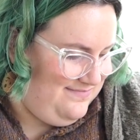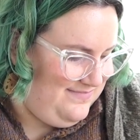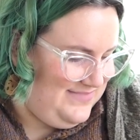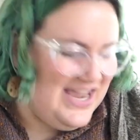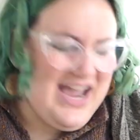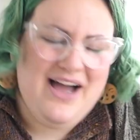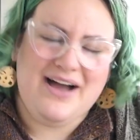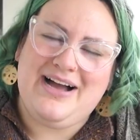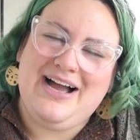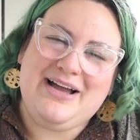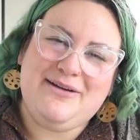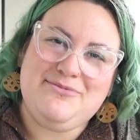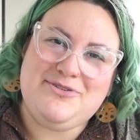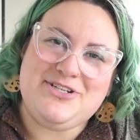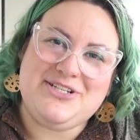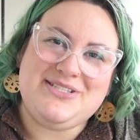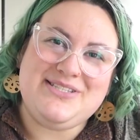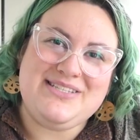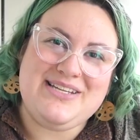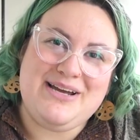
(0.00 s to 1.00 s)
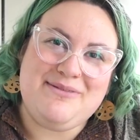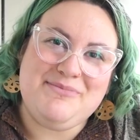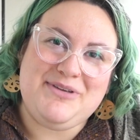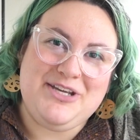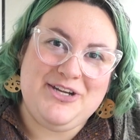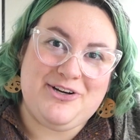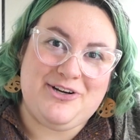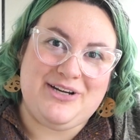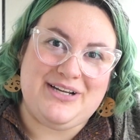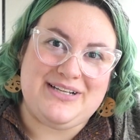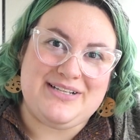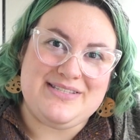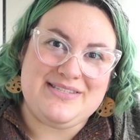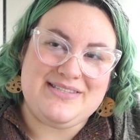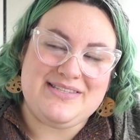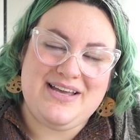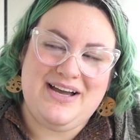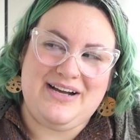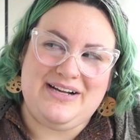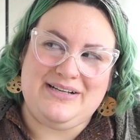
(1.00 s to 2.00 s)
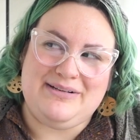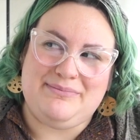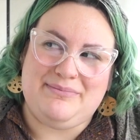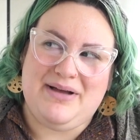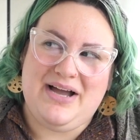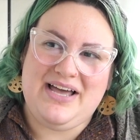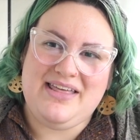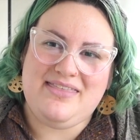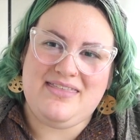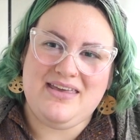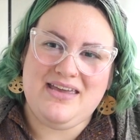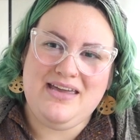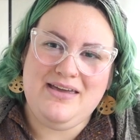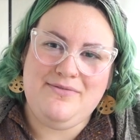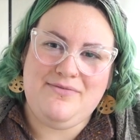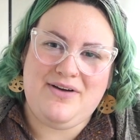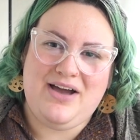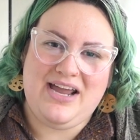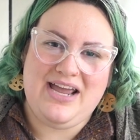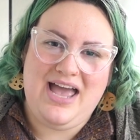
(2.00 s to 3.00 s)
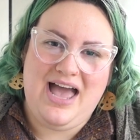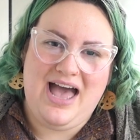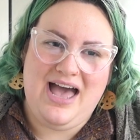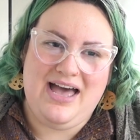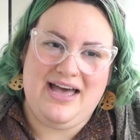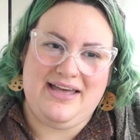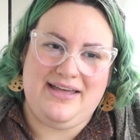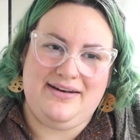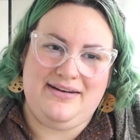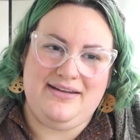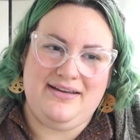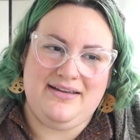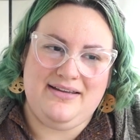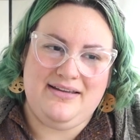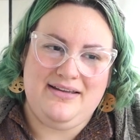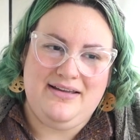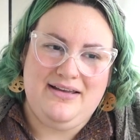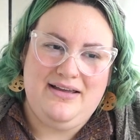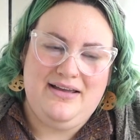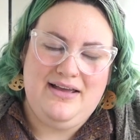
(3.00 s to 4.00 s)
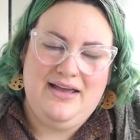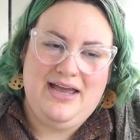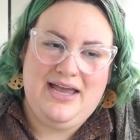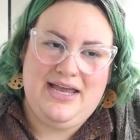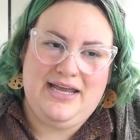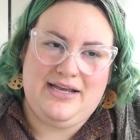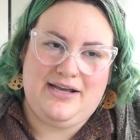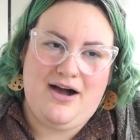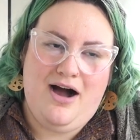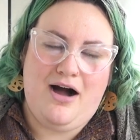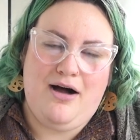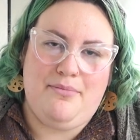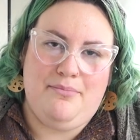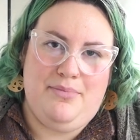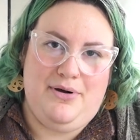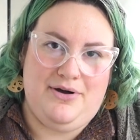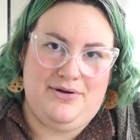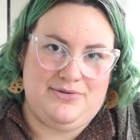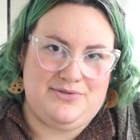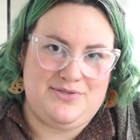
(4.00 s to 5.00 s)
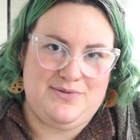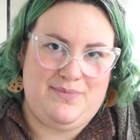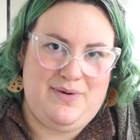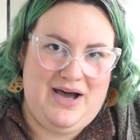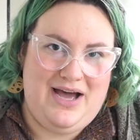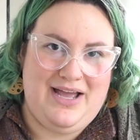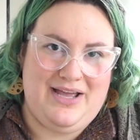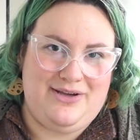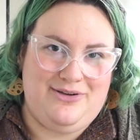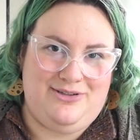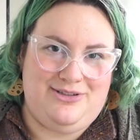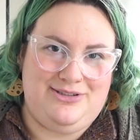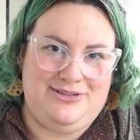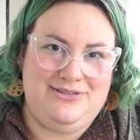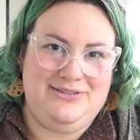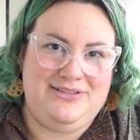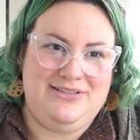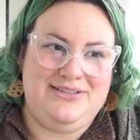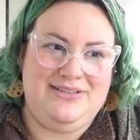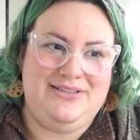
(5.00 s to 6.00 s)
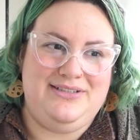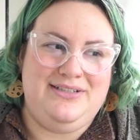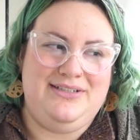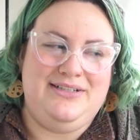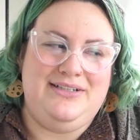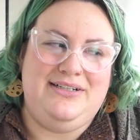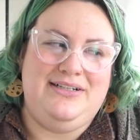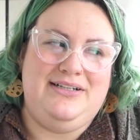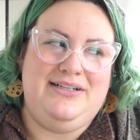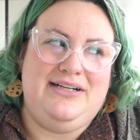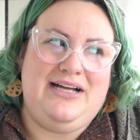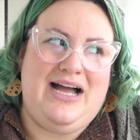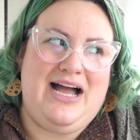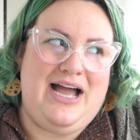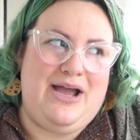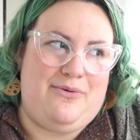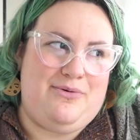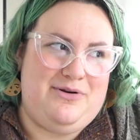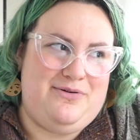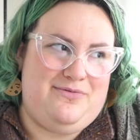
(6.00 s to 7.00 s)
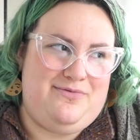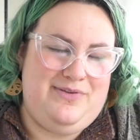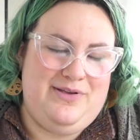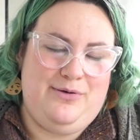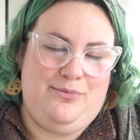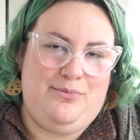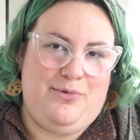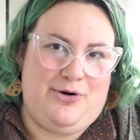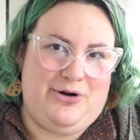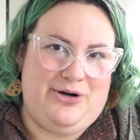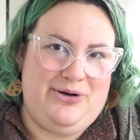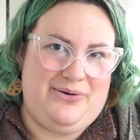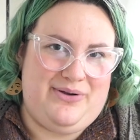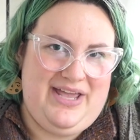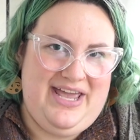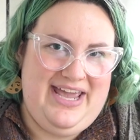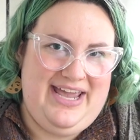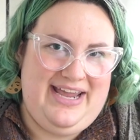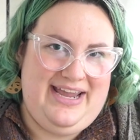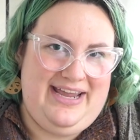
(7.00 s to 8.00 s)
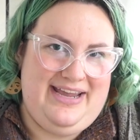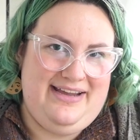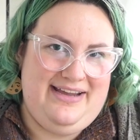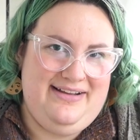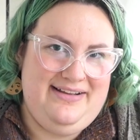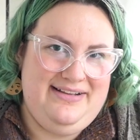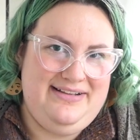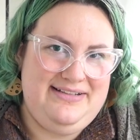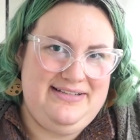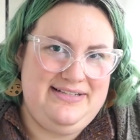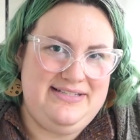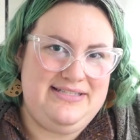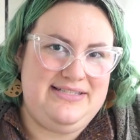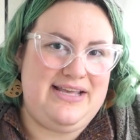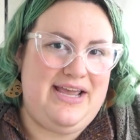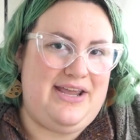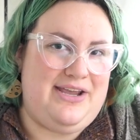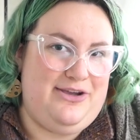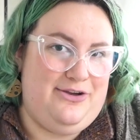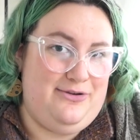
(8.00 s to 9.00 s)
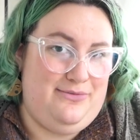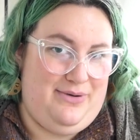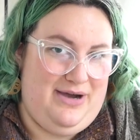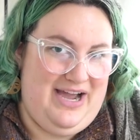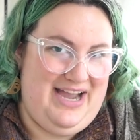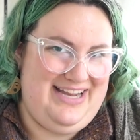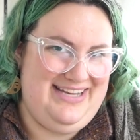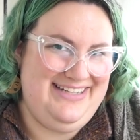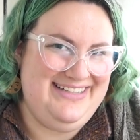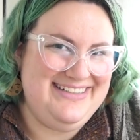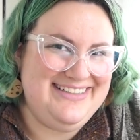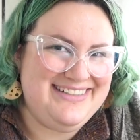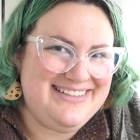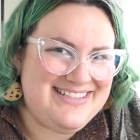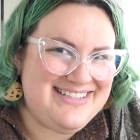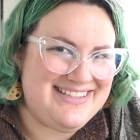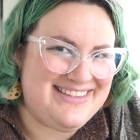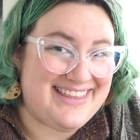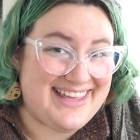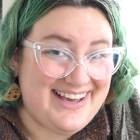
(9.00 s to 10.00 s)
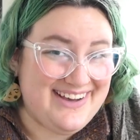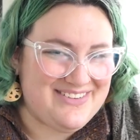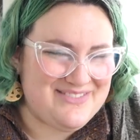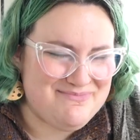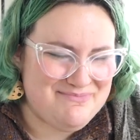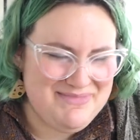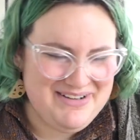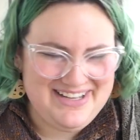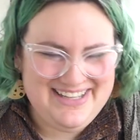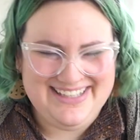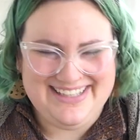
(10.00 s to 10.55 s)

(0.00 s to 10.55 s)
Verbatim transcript: Yeah, I'm curious. I think if I had a compost pile, I would feel more okay saying goodbye to them,